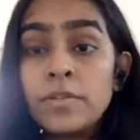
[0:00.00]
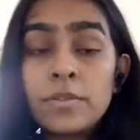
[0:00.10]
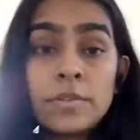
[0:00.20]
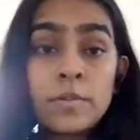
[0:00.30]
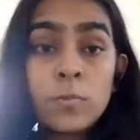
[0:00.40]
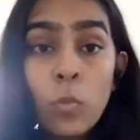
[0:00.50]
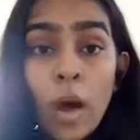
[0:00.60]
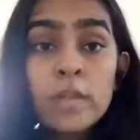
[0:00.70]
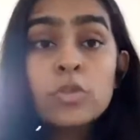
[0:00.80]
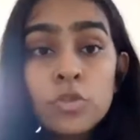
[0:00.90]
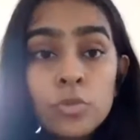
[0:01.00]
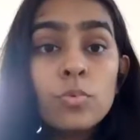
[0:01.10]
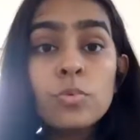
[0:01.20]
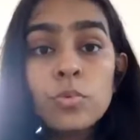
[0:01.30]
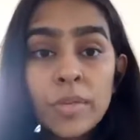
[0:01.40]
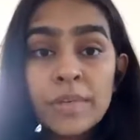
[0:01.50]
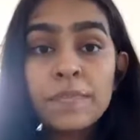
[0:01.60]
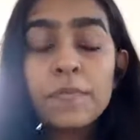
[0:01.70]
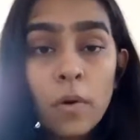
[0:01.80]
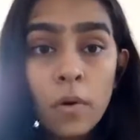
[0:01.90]
This 1, 2, 3,
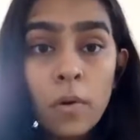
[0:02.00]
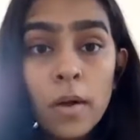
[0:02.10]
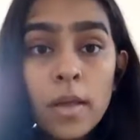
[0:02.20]
4,